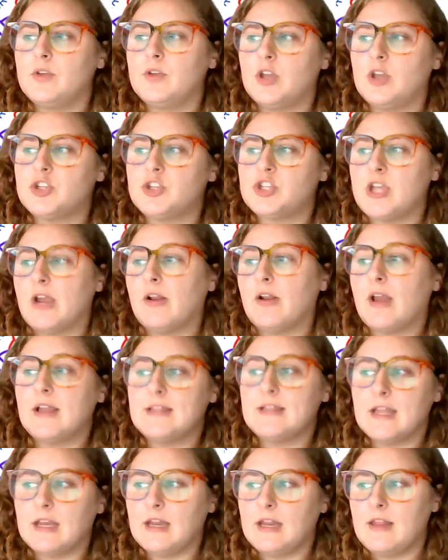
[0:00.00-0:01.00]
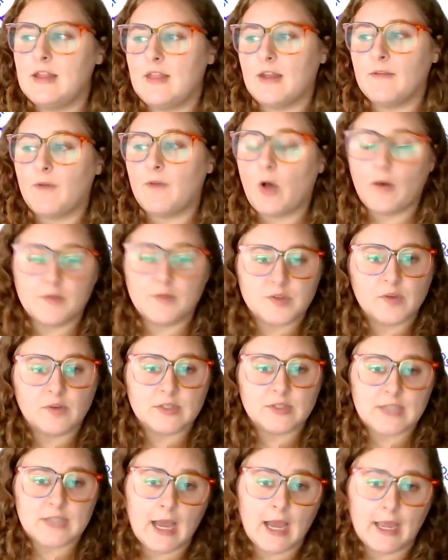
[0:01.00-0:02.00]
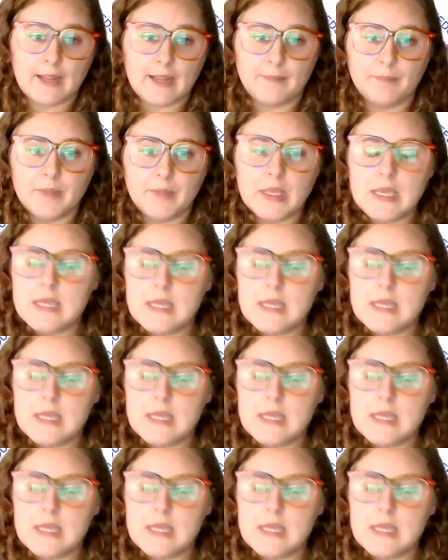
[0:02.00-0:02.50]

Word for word: a shared identity that evolves over time.